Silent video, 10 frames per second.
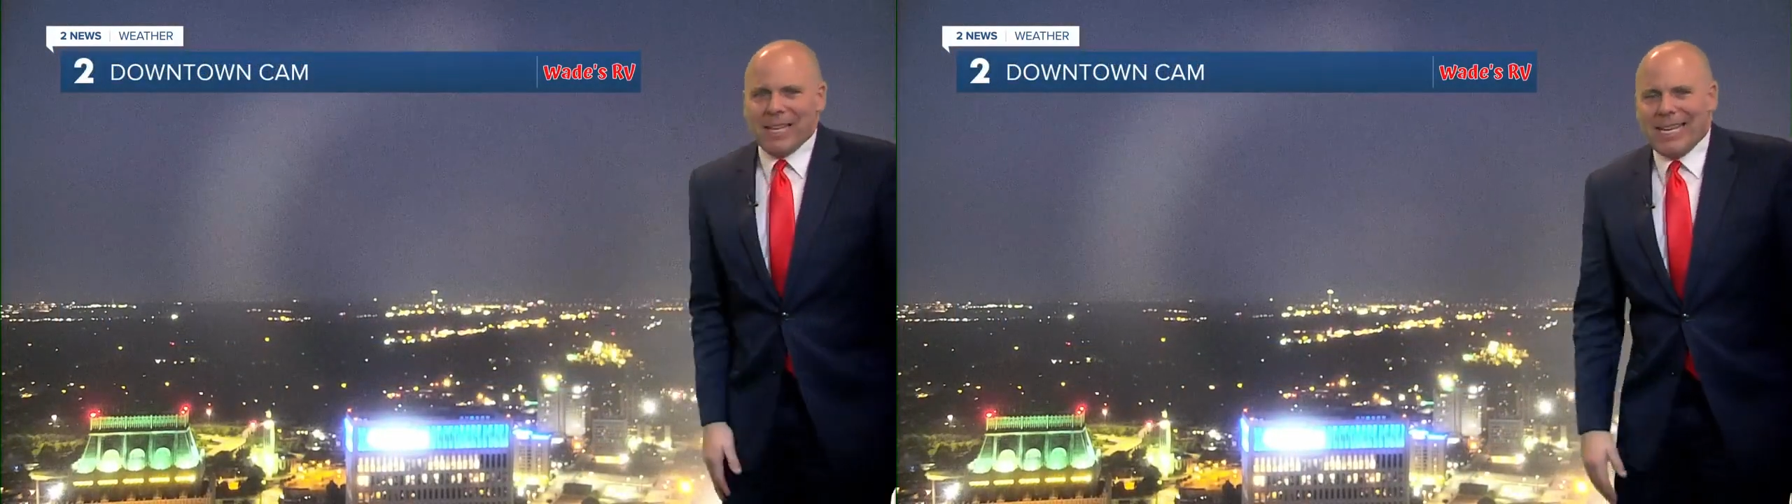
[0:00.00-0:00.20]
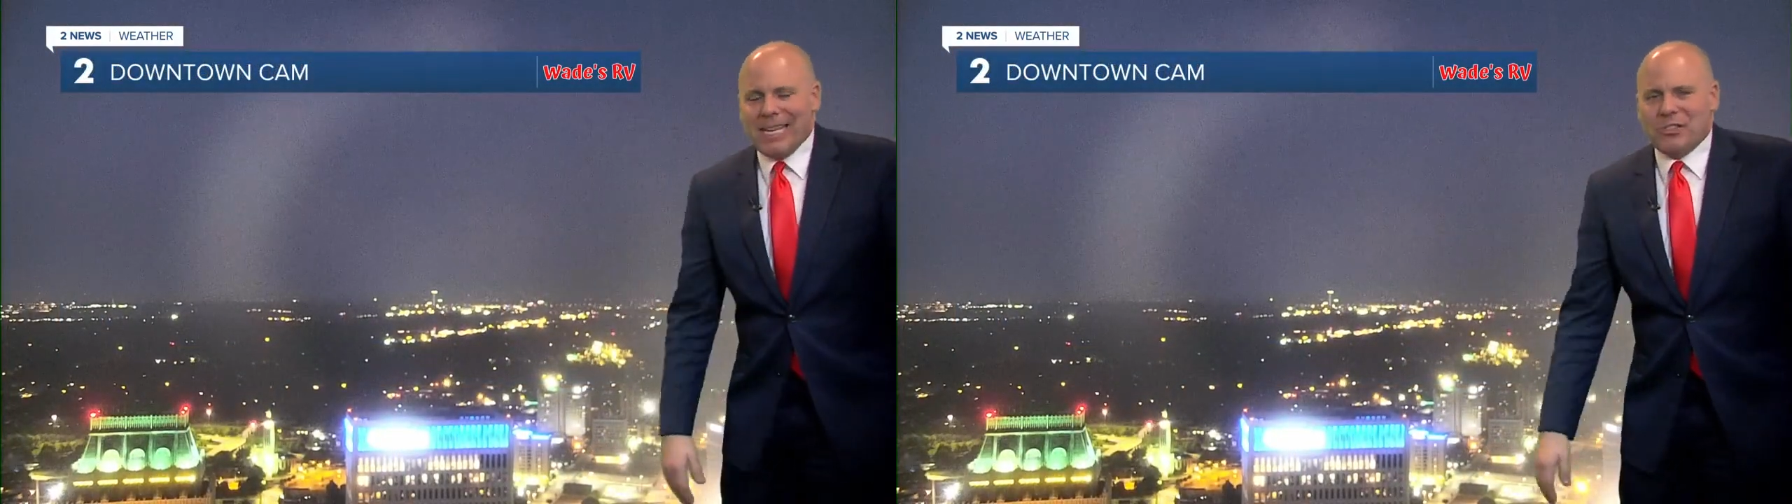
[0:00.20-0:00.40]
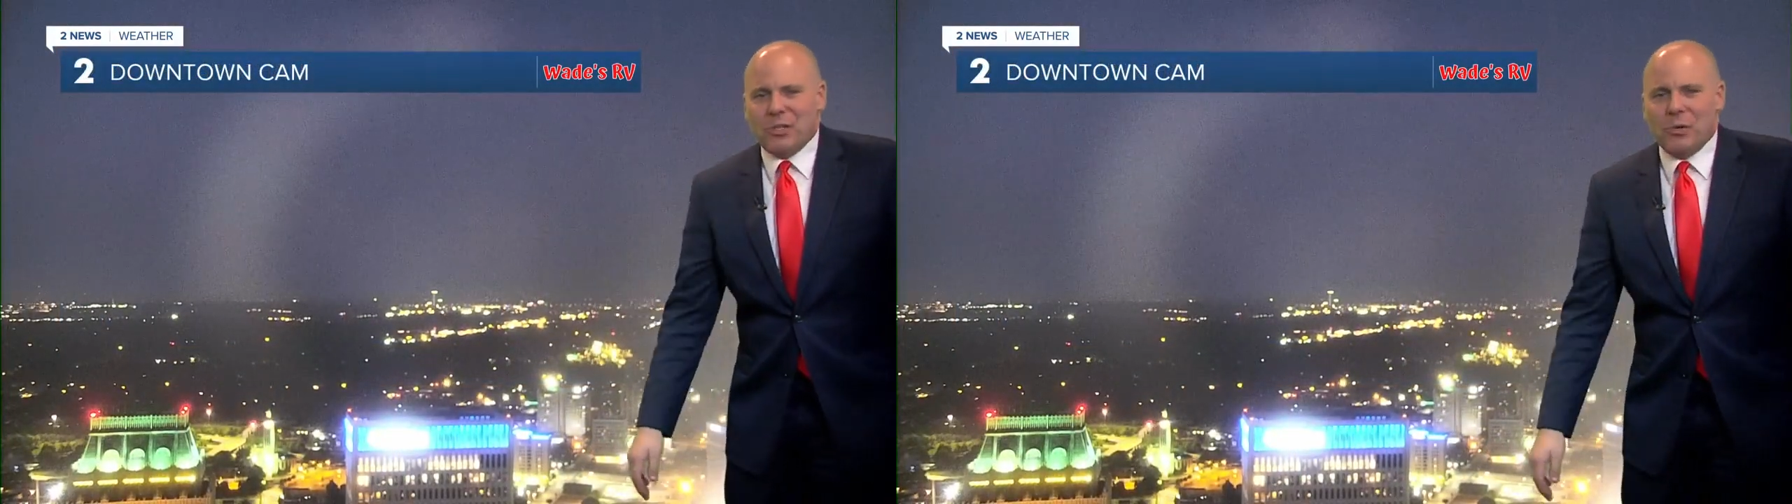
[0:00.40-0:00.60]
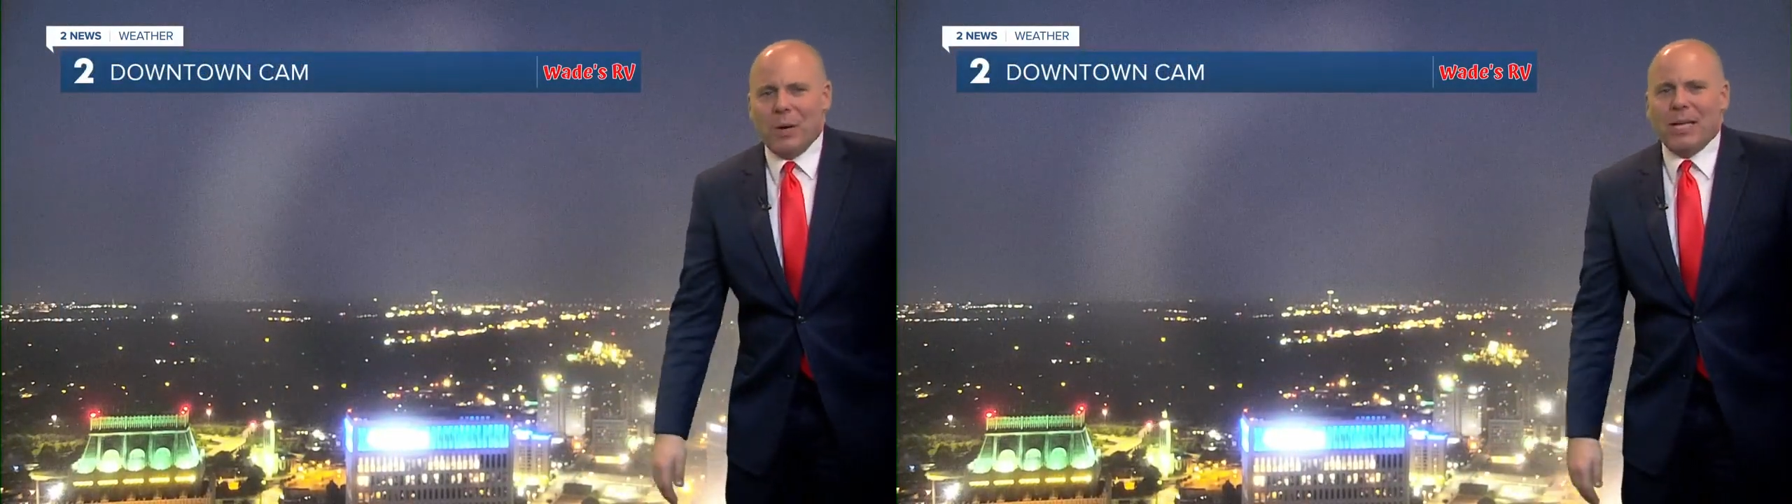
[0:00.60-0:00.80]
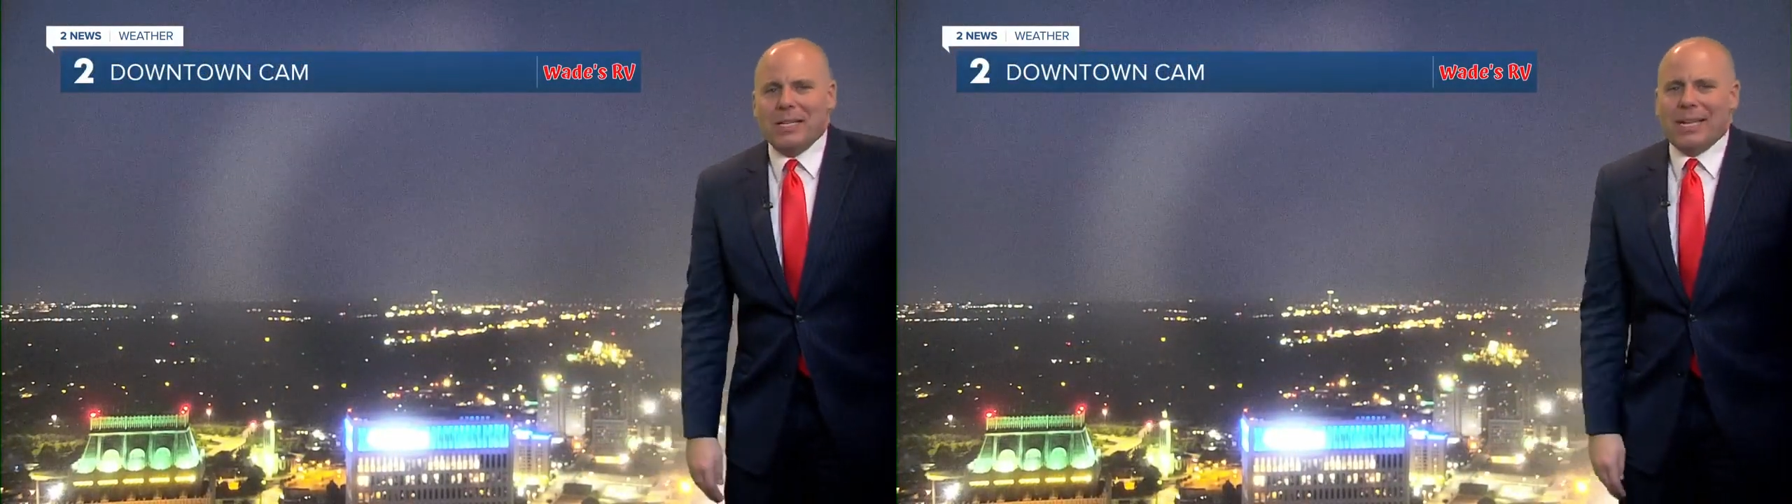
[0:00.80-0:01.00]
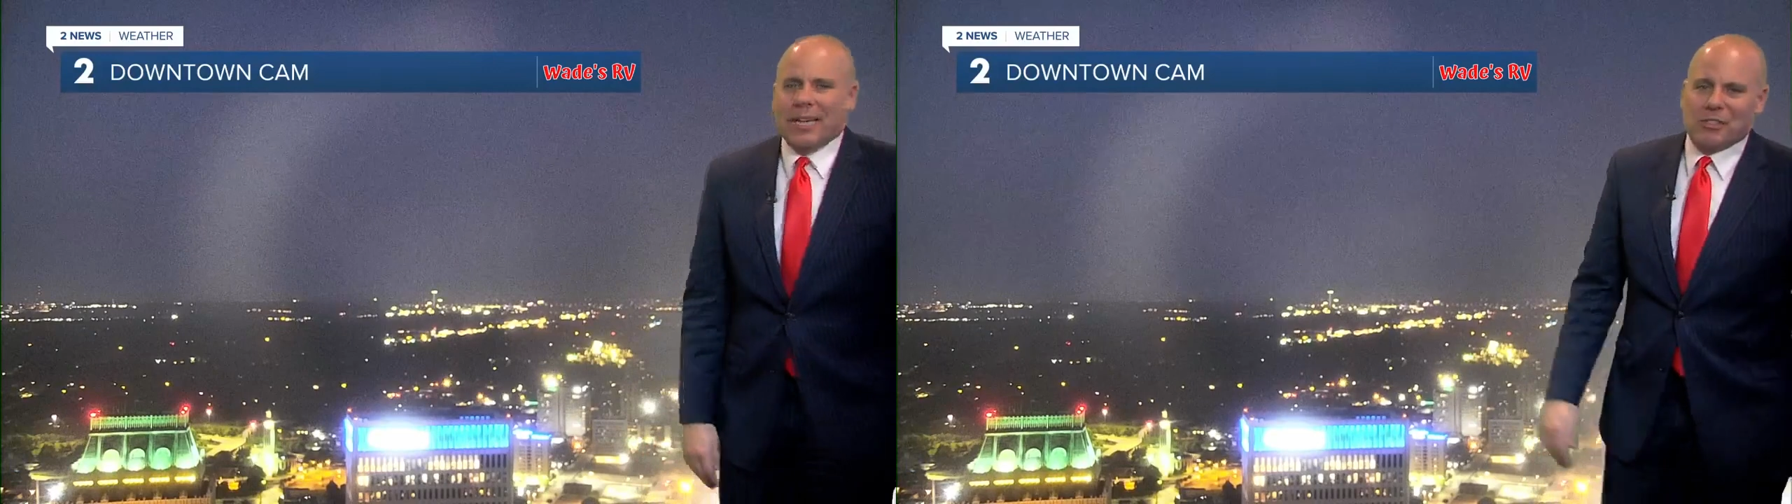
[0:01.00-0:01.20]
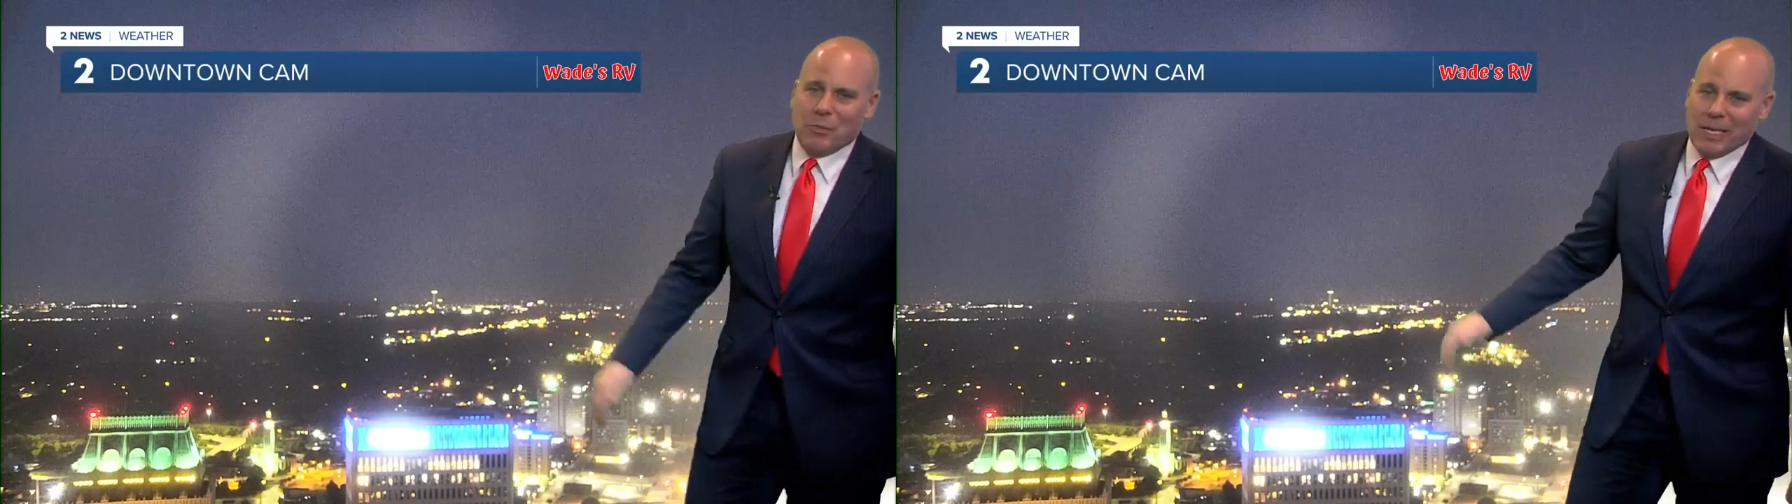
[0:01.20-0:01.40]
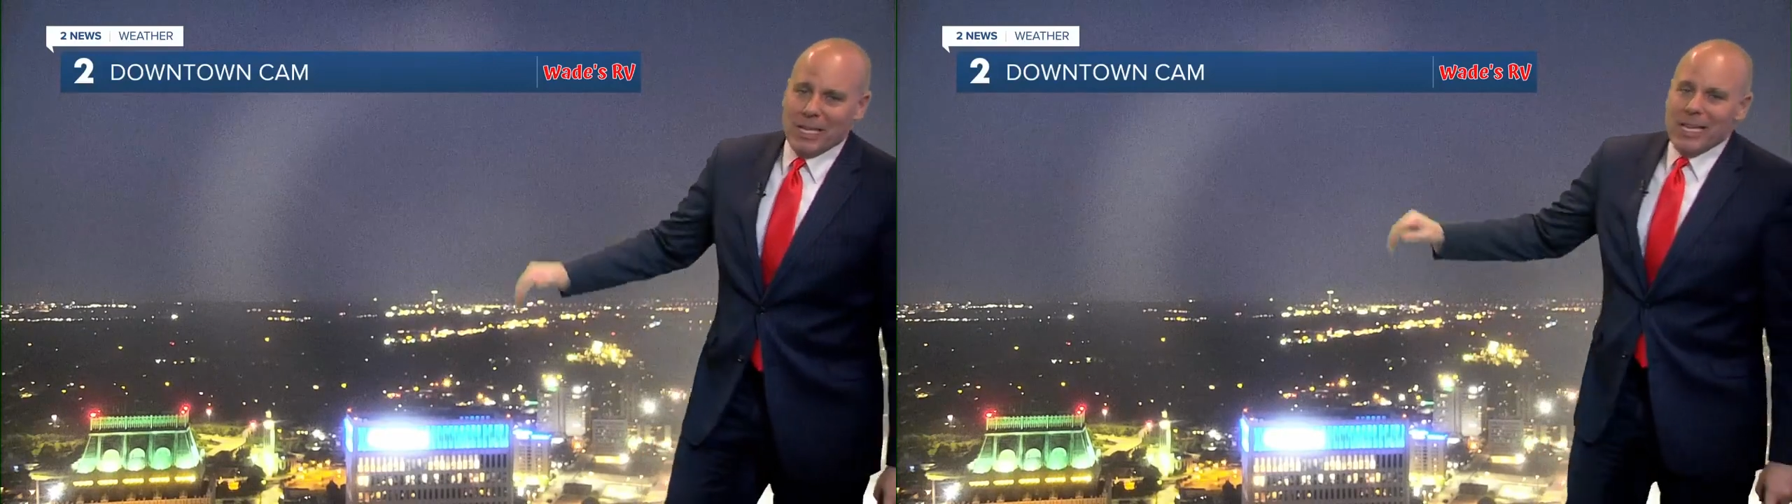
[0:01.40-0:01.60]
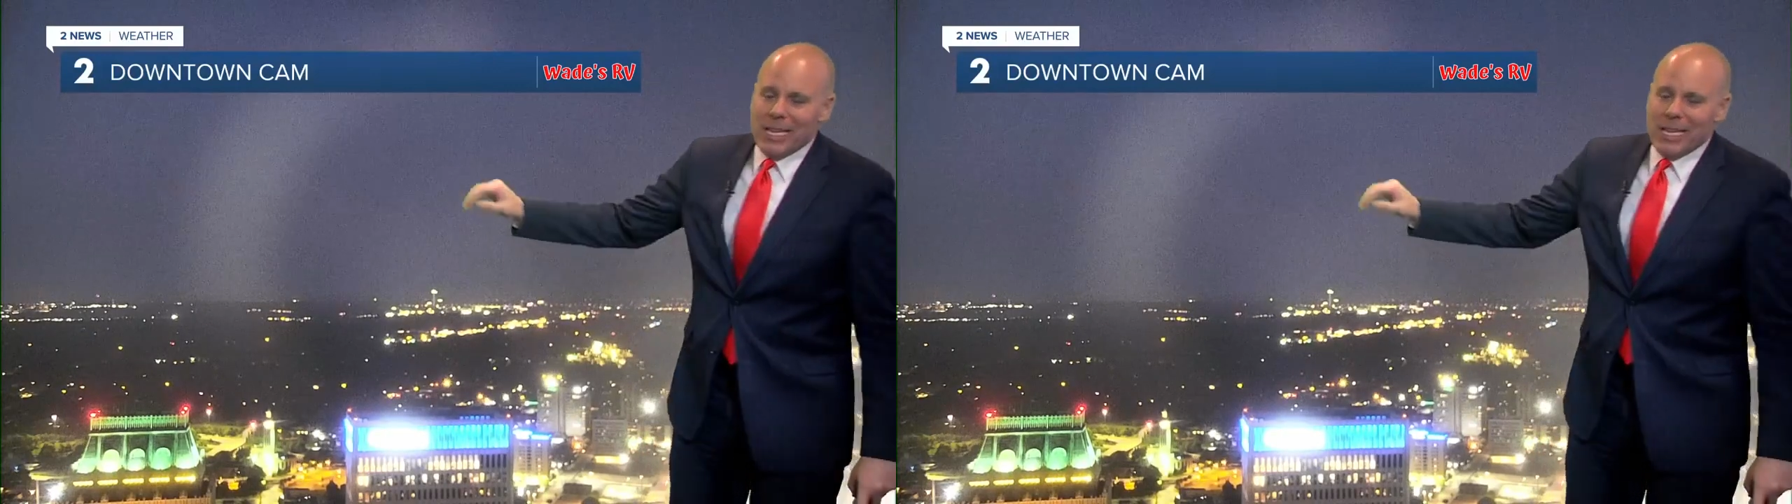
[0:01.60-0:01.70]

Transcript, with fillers: into uh, next week.